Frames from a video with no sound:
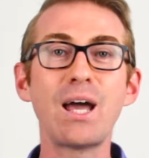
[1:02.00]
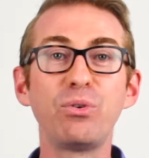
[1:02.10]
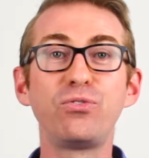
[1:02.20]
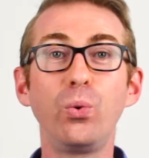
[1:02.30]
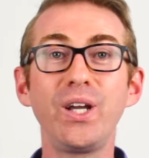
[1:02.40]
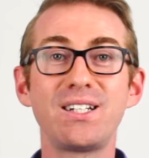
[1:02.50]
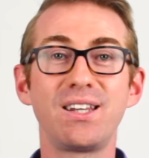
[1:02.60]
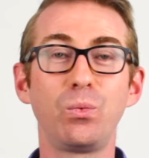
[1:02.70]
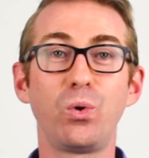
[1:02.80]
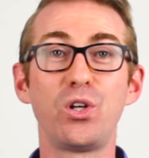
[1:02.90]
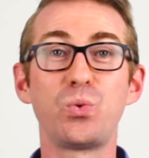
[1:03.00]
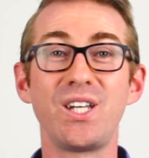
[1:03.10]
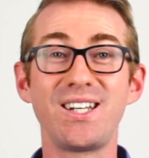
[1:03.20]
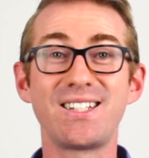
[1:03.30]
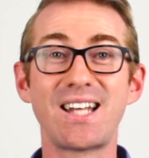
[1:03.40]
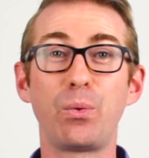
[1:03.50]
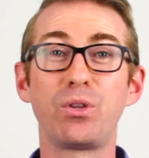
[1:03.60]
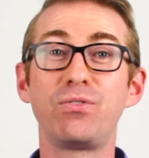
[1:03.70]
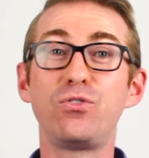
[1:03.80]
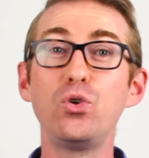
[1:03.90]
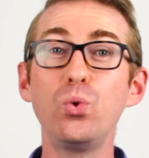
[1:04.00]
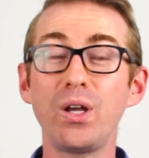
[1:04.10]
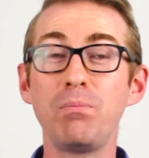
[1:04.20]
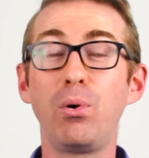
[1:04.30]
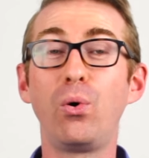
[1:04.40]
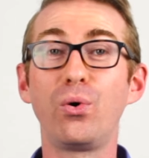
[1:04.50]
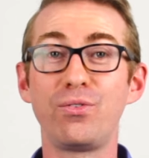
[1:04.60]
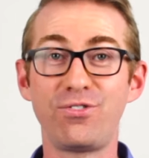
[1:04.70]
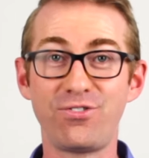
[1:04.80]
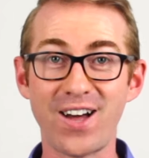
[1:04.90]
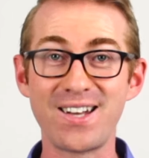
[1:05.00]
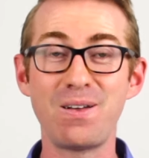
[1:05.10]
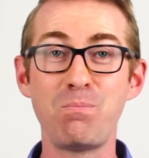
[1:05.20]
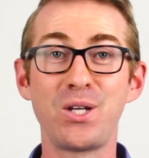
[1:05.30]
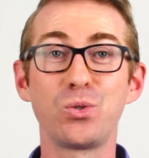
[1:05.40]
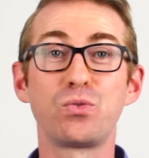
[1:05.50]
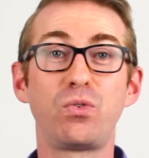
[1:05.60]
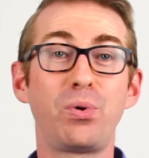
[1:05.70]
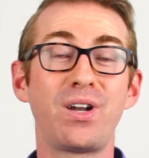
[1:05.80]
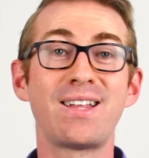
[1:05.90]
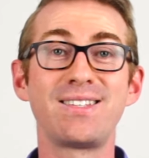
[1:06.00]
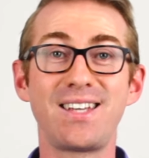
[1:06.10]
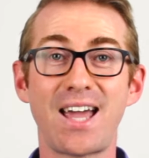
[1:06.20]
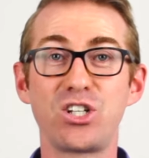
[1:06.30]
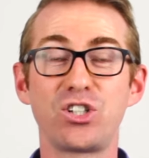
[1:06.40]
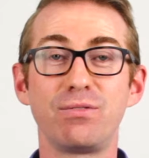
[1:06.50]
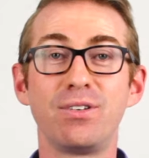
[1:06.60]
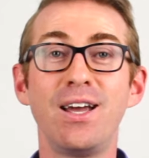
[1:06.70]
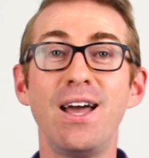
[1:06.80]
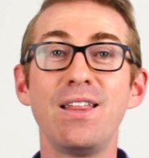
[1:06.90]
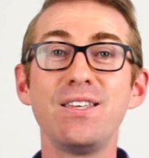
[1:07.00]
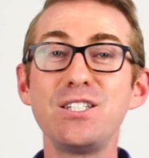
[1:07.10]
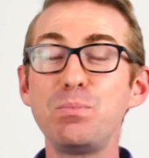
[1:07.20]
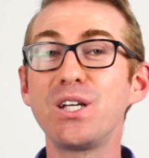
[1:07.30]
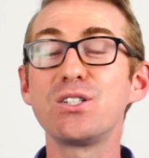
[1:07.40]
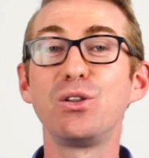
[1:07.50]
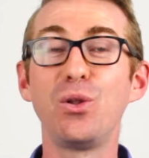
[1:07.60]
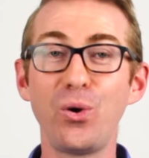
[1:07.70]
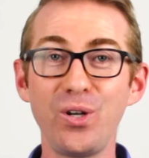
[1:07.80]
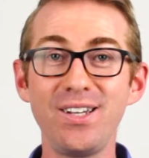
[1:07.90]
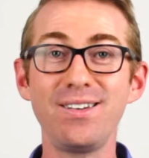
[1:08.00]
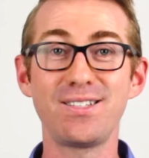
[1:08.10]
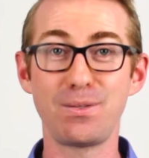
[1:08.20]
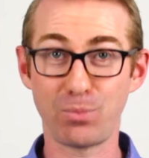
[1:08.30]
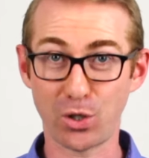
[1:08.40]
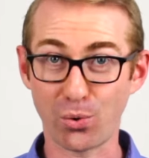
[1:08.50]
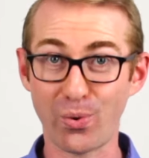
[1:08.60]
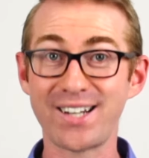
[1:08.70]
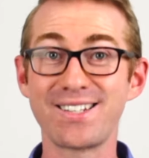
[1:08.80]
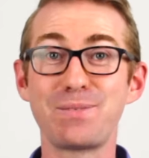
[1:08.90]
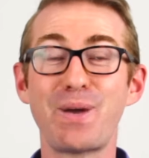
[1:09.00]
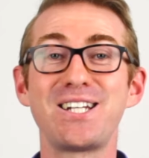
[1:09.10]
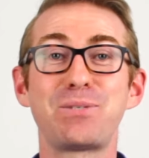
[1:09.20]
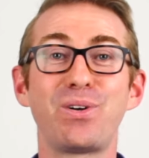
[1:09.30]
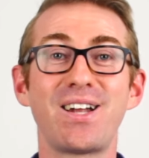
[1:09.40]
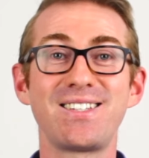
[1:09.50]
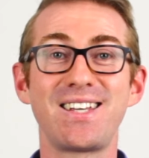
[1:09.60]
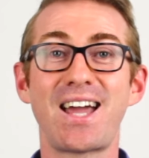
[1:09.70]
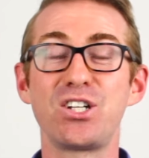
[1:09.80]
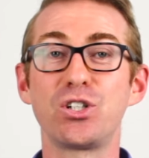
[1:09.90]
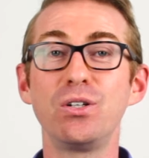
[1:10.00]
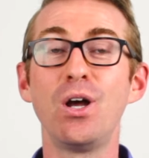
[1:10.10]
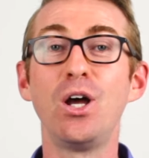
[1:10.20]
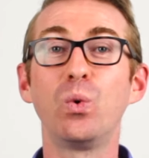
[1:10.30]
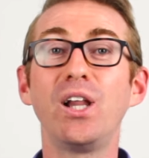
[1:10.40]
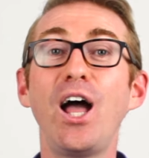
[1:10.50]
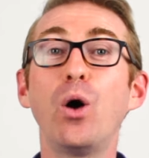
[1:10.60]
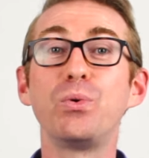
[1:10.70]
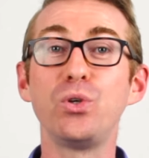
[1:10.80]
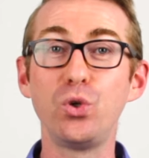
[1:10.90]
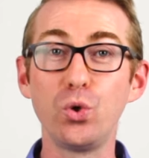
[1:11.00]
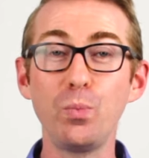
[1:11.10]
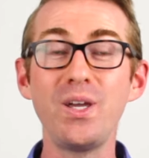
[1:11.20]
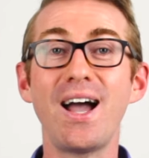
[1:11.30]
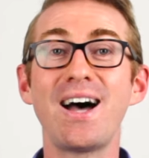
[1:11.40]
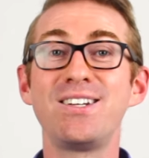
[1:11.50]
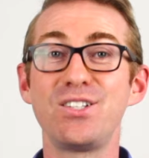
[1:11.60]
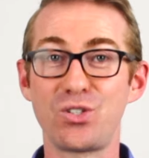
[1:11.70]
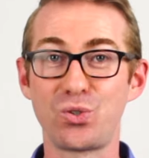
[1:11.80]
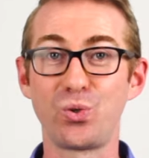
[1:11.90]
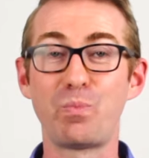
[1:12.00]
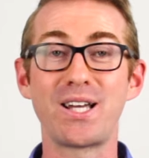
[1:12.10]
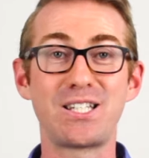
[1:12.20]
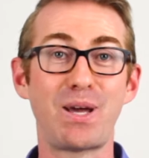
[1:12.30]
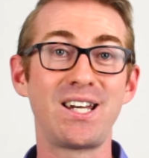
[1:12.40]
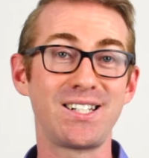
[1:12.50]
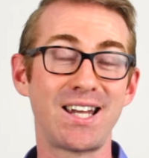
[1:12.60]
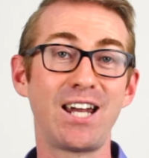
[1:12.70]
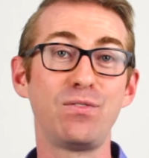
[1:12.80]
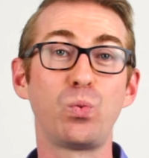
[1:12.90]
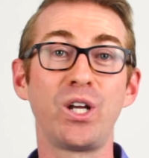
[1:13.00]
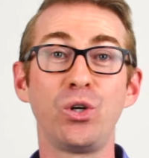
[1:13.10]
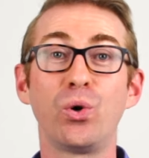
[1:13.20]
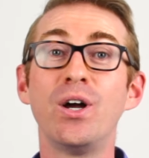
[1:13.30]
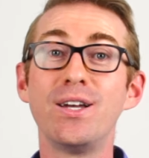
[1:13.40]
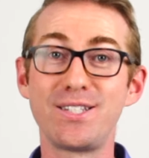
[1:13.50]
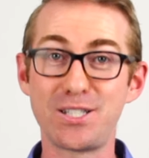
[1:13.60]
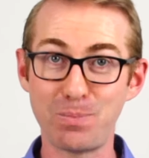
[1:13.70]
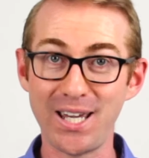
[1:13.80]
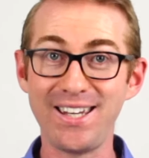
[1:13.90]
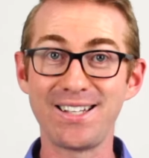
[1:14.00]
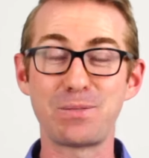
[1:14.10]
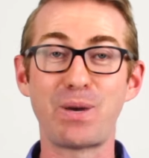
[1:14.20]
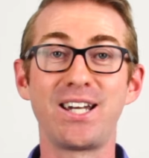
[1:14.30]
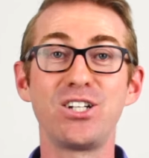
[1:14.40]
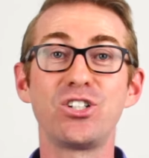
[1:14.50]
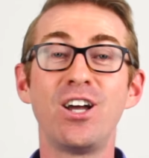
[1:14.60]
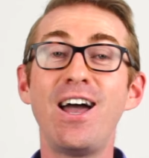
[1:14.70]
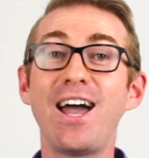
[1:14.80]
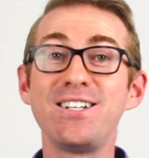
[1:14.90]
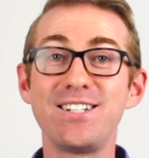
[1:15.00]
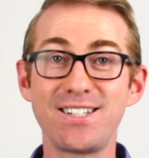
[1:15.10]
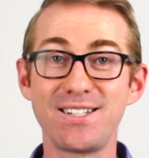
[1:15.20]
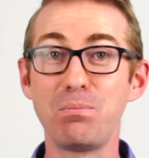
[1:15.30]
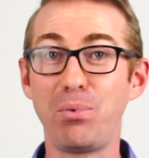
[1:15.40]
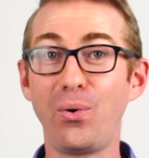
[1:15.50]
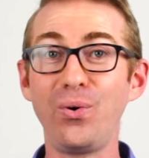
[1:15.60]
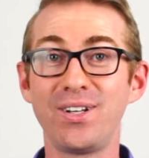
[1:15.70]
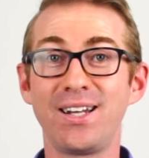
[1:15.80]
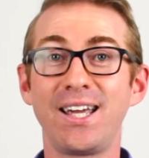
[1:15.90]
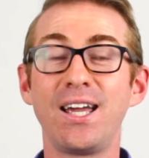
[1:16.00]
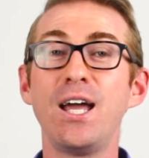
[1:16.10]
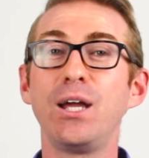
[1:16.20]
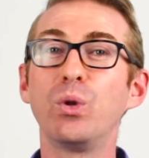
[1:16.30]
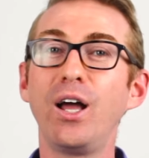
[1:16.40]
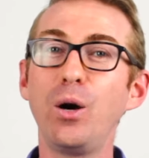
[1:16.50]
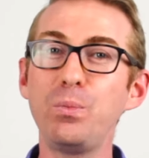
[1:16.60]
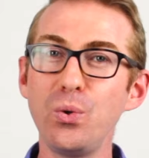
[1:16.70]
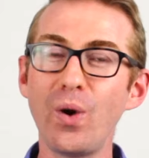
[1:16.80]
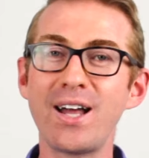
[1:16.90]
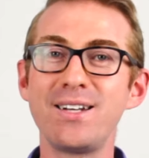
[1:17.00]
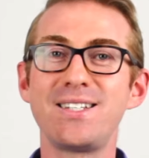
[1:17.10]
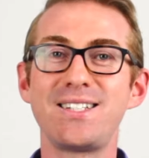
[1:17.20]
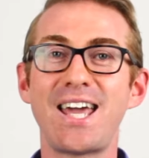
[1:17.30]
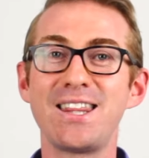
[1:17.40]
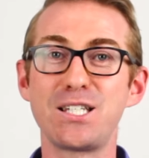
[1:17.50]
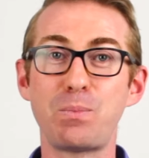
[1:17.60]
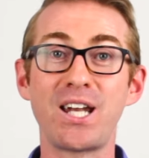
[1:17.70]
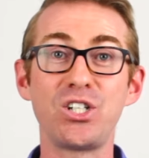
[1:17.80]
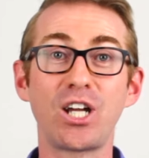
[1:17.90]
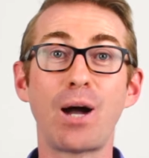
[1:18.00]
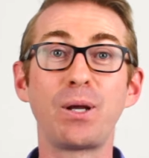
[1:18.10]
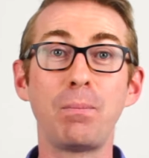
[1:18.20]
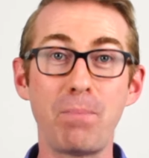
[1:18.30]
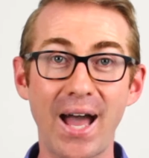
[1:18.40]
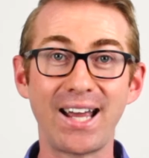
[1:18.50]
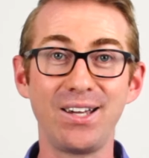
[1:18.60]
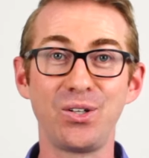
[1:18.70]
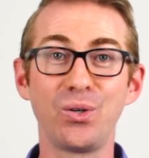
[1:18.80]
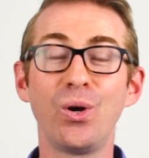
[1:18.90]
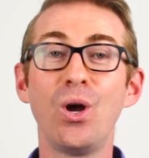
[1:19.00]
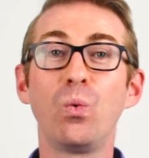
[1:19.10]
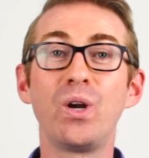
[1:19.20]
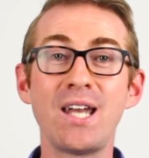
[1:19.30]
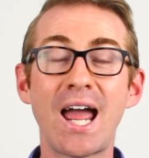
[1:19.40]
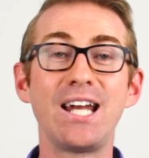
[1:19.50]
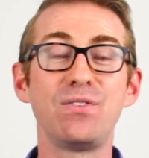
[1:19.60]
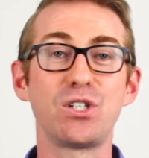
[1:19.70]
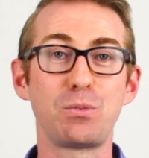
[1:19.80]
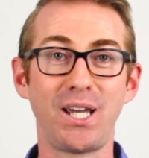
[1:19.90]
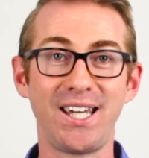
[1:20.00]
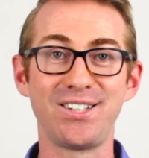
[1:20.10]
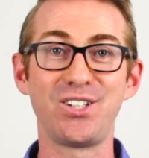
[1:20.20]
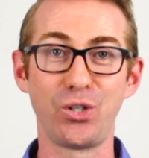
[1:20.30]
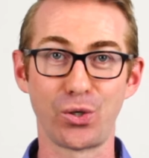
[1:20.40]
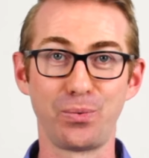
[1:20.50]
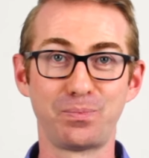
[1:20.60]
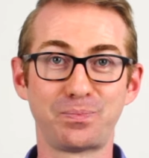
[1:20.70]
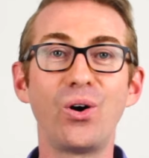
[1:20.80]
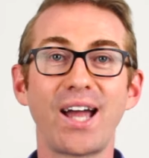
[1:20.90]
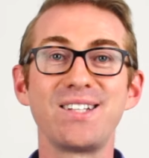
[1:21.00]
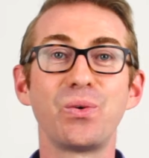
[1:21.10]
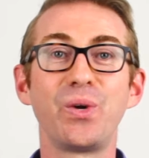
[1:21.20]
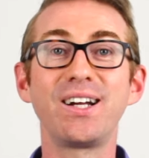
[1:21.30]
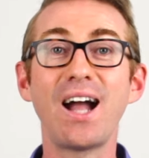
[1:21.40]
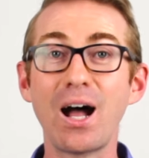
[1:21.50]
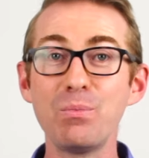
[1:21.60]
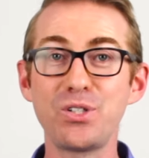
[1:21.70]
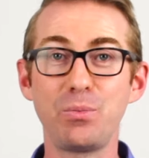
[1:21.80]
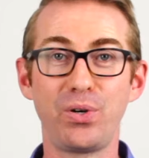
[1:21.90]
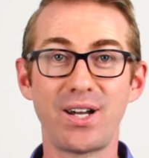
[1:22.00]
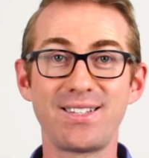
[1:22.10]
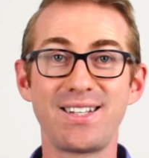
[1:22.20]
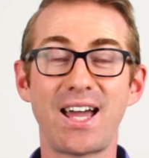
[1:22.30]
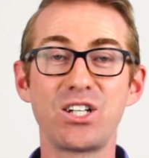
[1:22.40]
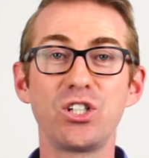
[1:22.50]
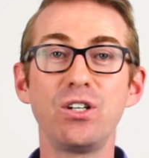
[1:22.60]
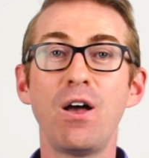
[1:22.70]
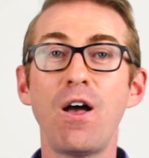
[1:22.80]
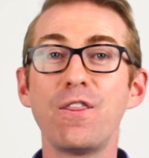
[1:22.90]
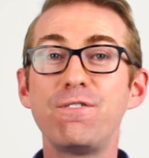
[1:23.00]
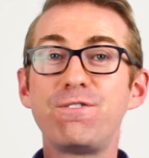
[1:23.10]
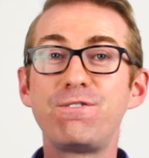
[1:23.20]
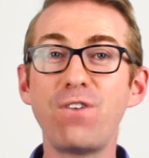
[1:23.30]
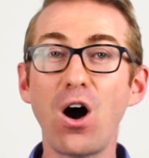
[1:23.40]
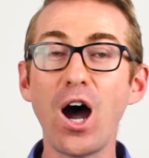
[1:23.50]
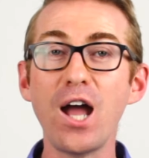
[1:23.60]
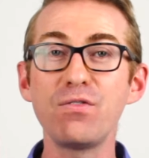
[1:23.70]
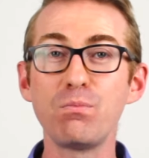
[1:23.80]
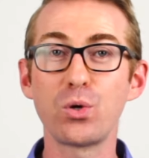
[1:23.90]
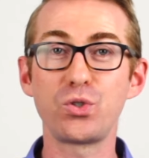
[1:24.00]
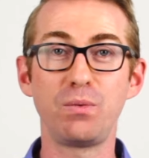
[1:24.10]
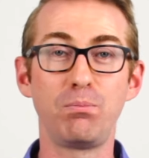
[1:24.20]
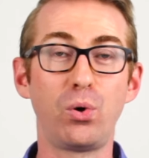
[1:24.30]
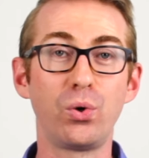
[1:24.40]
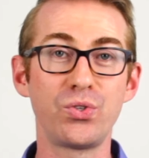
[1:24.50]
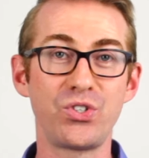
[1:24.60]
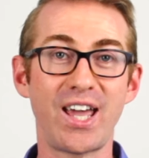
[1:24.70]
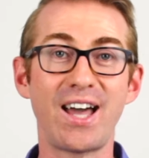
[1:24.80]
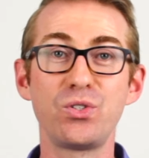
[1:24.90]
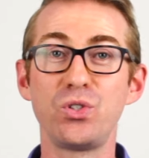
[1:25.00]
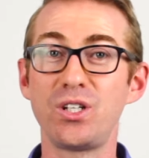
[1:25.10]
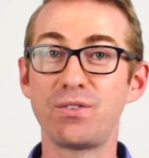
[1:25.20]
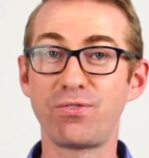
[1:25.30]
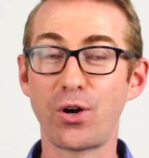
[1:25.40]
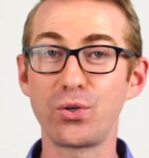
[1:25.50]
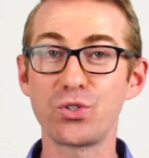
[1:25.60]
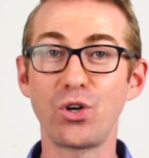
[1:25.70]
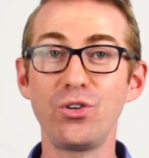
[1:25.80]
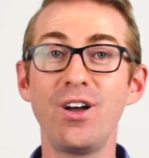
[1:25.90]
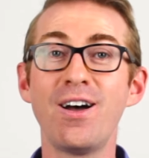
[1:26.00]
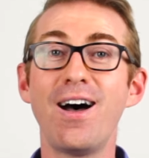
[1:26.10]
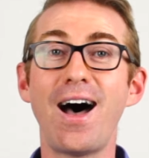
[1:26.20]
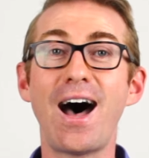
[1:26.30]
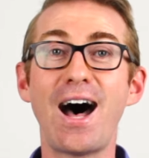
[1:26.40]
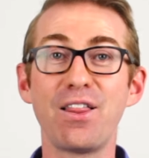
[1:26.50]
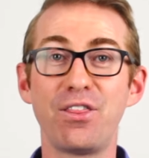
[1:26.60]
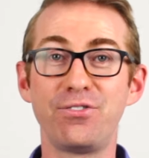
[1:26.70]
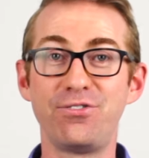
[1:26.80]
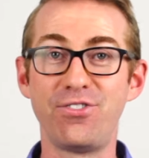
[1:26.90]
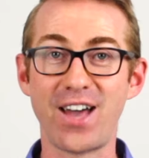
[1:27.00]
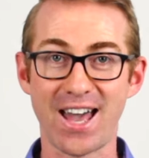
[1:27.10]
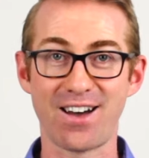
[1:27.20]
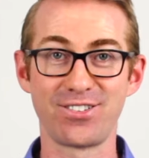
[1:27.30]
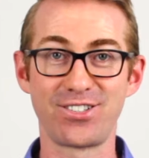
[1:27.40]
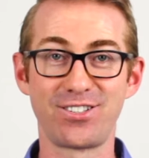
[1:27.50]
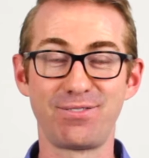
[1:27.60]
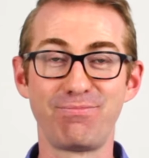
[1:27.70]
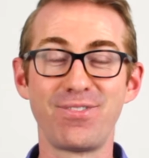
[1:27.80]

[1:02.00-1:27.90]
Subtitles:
Now, before we get to the words, we need to start with a few important fundamentals for pronunciation. This is because learning correct Spanish pronunciation will help you be understood by Spanish natives when you're speaking Spanish, and just as importantly, it will help you understand the Spanish coming back at you when natives are speaking to you. Okay, so when it comes to pronunciation, the five most important sounds you need to focus on are the vowels.